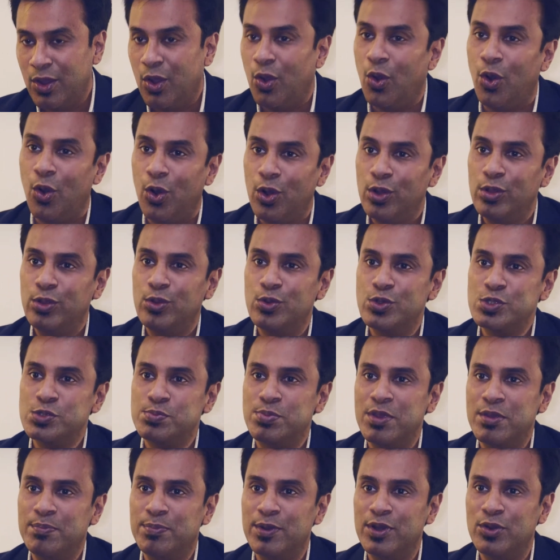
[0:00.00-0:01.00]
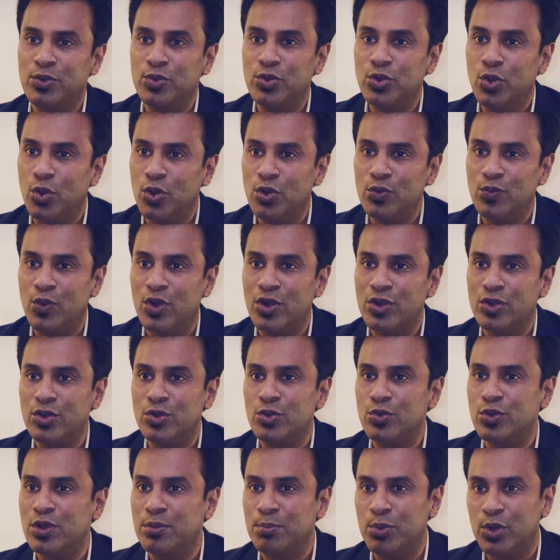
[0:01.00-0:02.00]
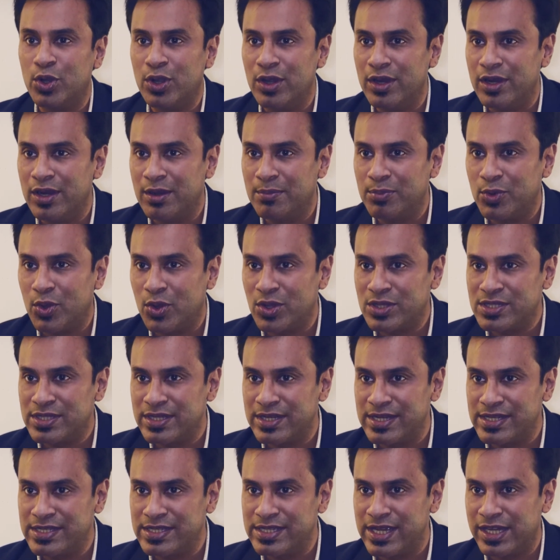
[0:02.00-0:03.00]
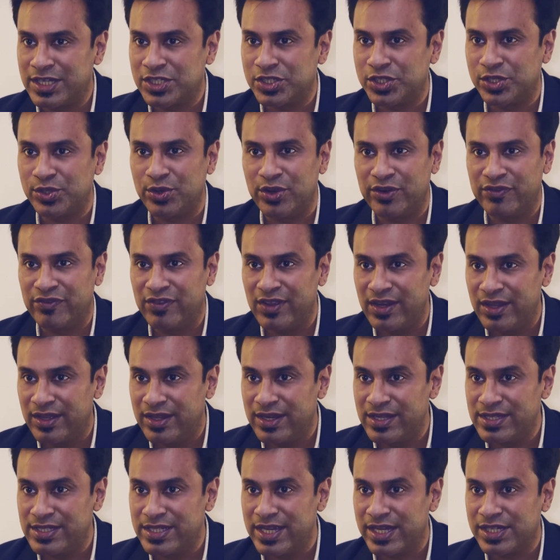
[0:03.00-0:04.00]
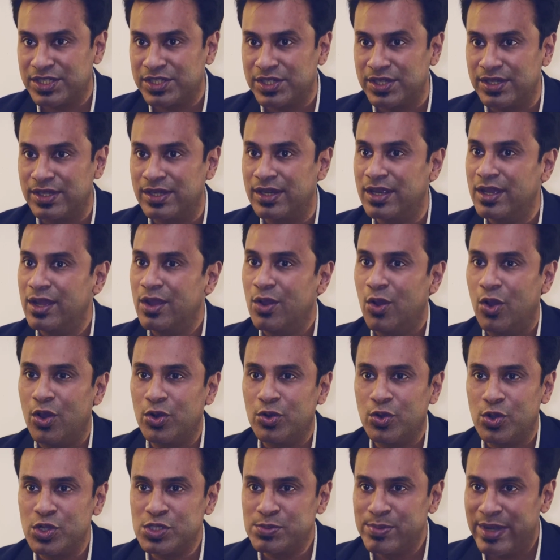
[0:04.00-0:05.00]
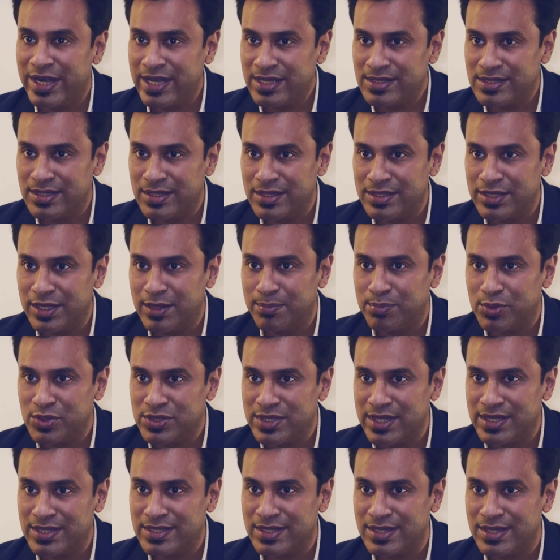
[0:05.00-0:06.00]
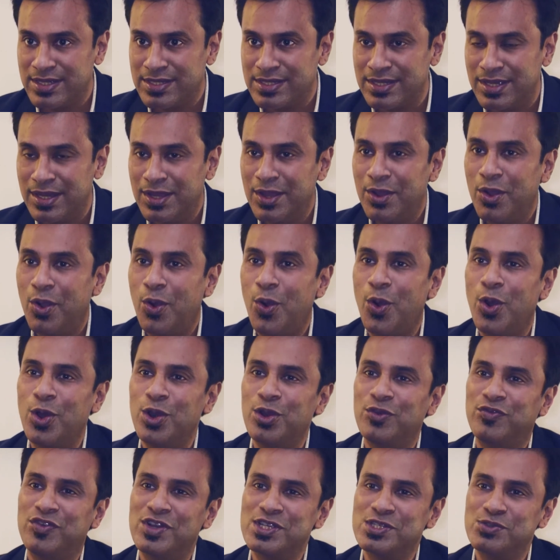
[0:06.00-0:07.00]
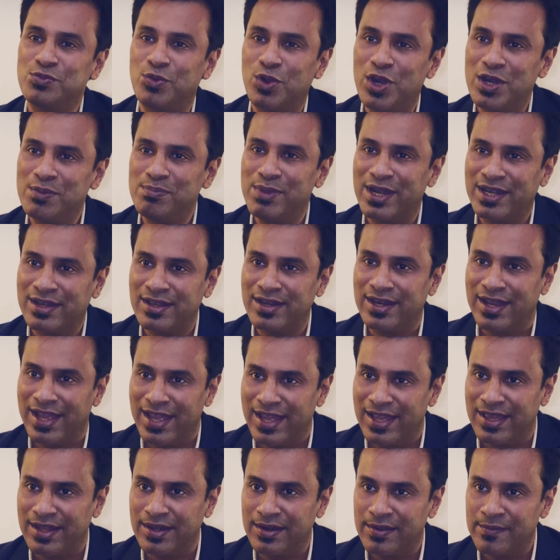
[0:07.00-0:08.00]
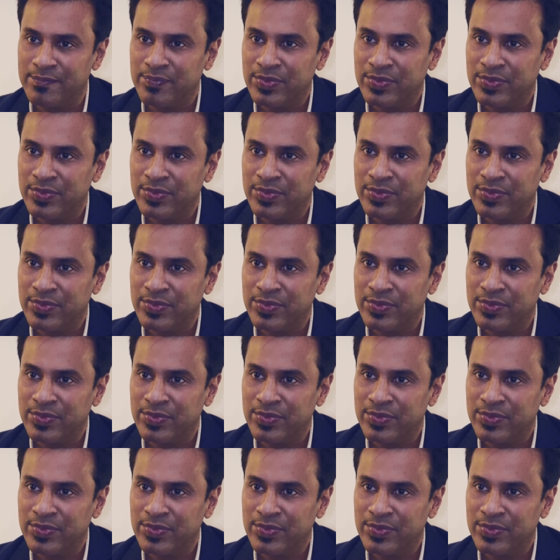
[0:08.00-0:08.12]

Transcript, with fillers: All those people who don't want to do a botulinum toxin injection or filler injection or cosmetic surgery procedures, all of us want better hair.